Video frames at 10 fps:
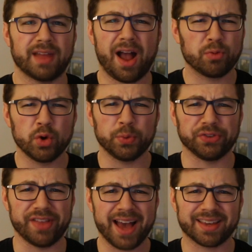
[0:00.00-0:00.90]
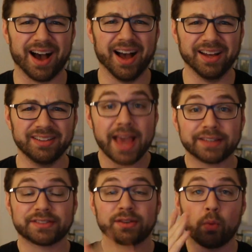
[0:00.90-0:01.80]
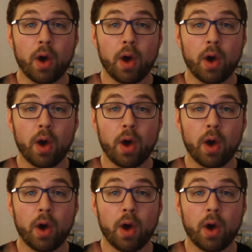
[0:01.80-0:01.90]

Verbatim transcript: How rude was that guy? Yes,